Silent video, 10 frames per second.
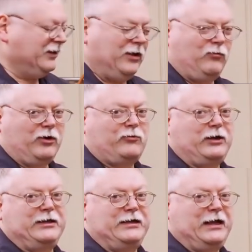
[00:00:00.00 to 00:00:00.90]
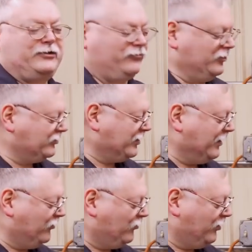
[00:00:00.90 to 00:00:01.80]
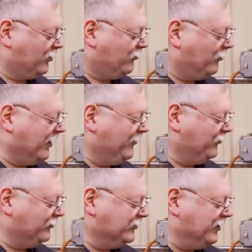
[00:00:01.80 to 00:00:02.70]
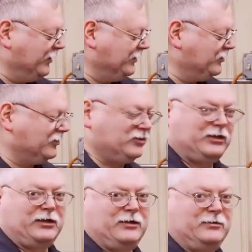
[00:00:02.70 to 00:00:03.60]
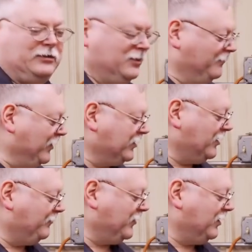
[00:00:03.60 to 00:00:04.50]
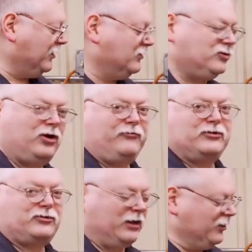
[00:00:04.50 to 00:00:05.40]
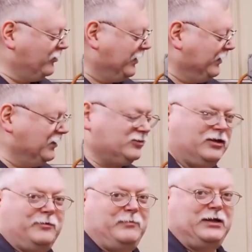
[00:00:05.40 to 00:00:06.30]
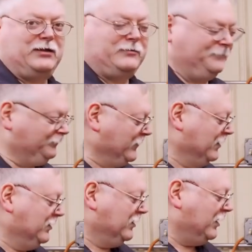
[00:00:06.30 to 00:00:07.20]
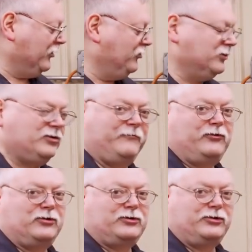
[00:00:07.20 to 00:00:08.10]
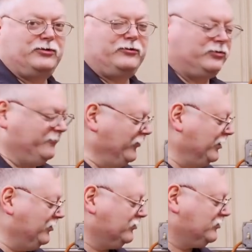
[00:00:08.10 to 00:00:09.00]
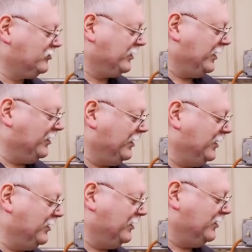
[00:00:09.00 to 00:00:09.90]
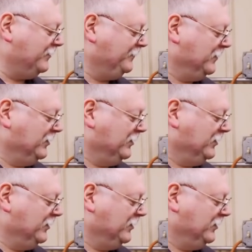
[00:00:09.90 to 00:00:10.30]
it worked really nice for this kind of work. Robin Rinzini just picked up a surface grinder that he's going to be doing some future YouTube videos, and that